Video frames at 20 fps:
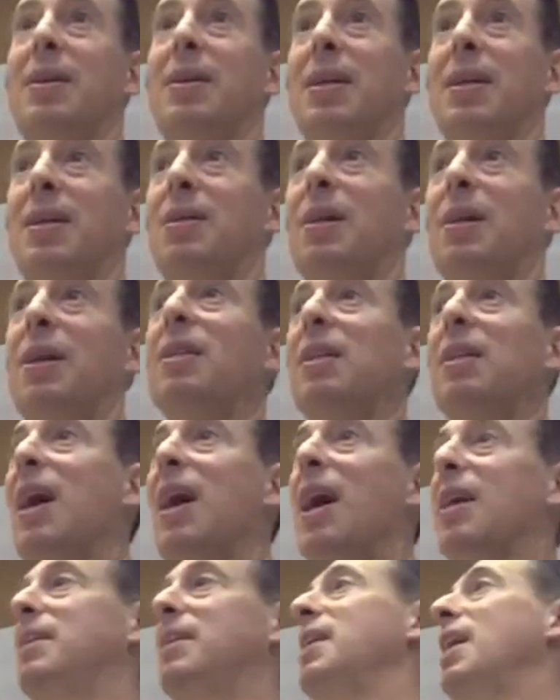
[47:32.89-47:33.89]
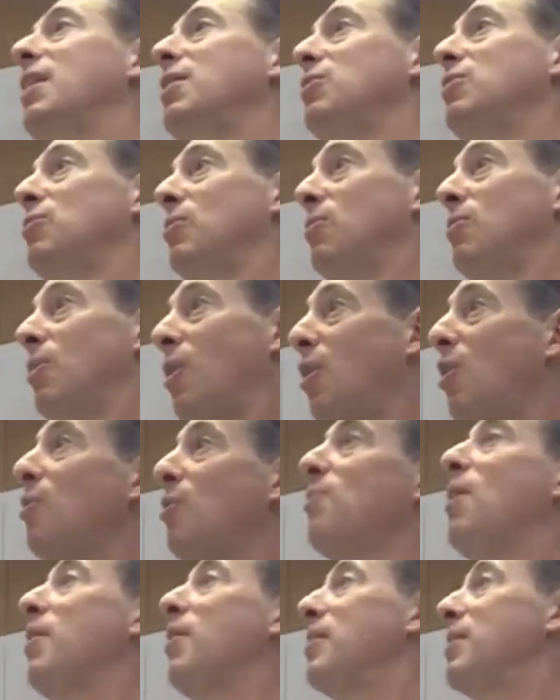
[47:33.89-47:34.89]
In the lockdowns when we're
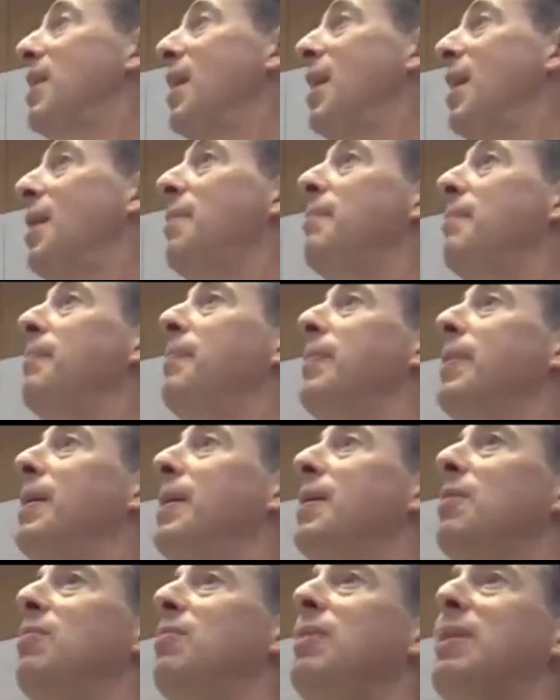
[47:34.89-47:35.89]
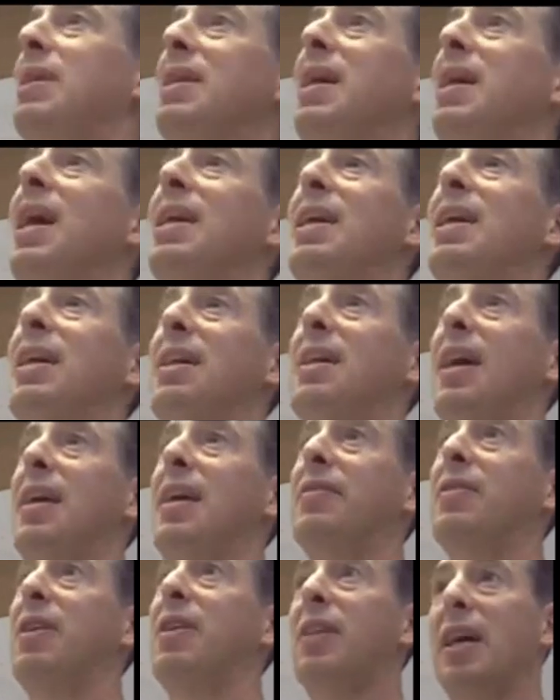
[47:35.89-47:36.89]
home all the time, we did not get a
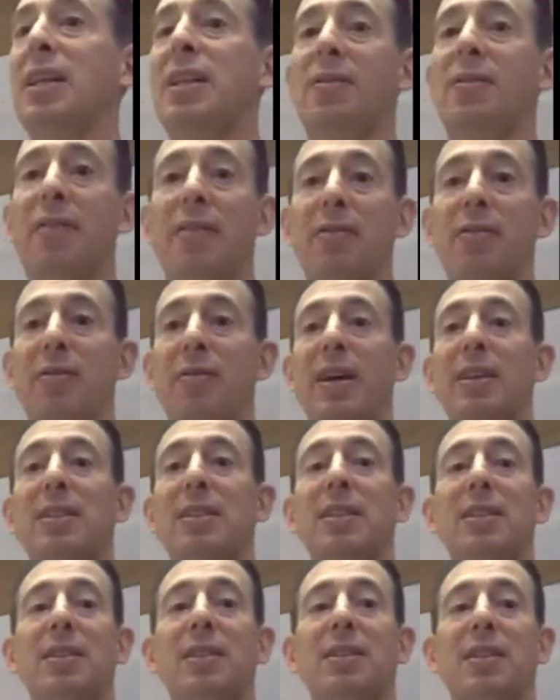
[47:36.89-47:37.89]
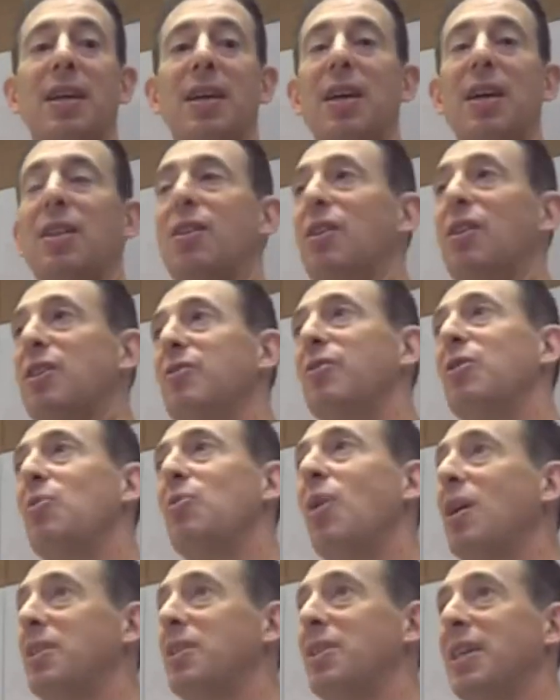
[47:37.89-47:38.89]
lot of collective effervescence. Those of you
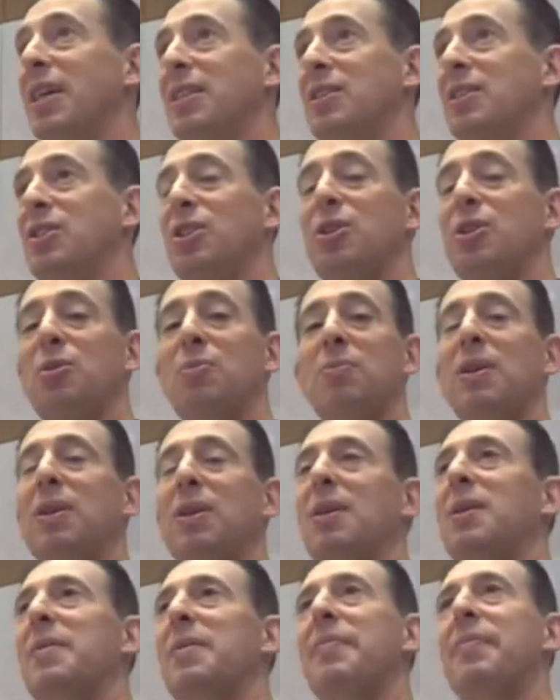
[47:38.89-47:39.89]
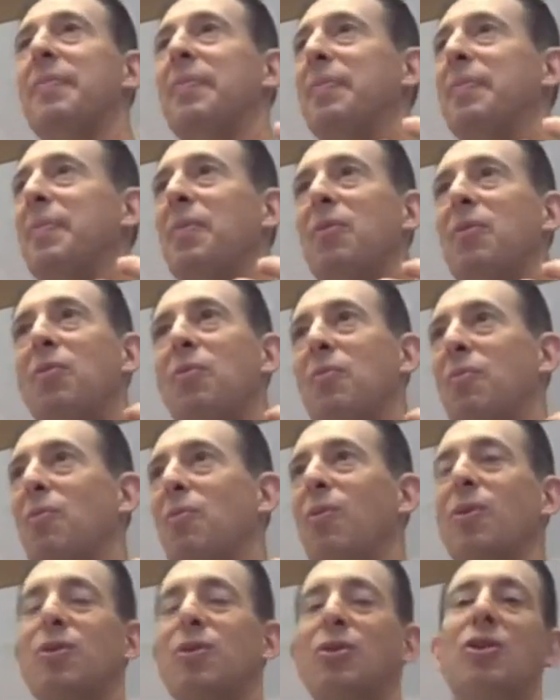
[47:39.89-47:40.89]
watching on Zoom,
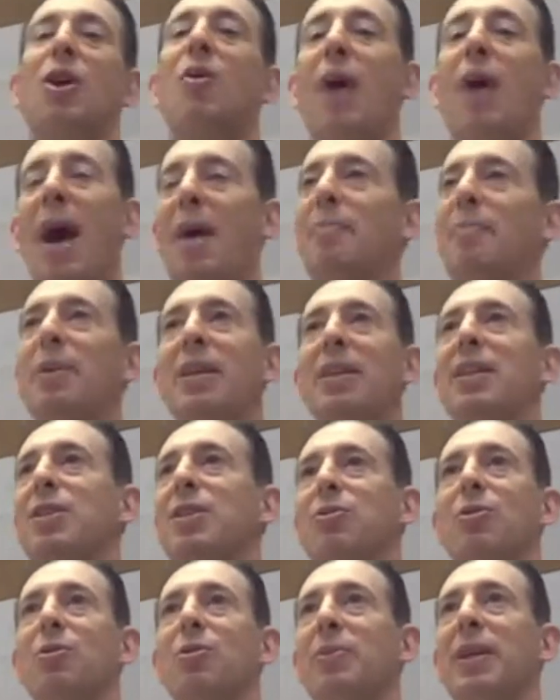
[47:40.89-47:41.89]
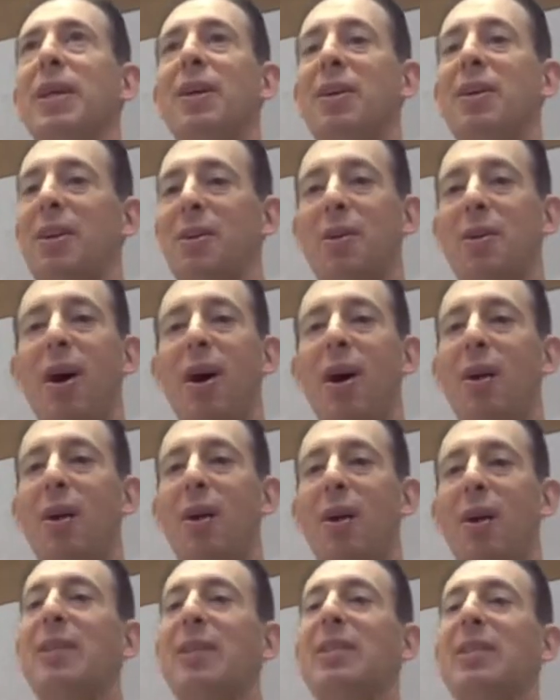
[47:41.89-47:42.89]
we're so happy in this room here. You're all
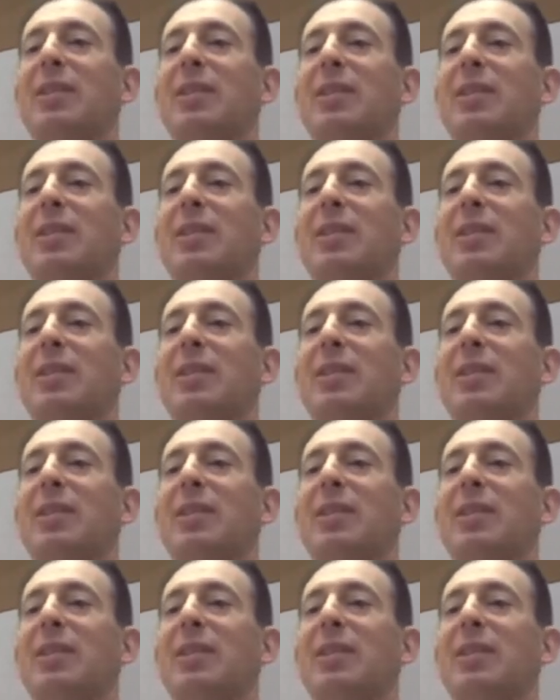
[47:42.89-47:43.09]
missing out on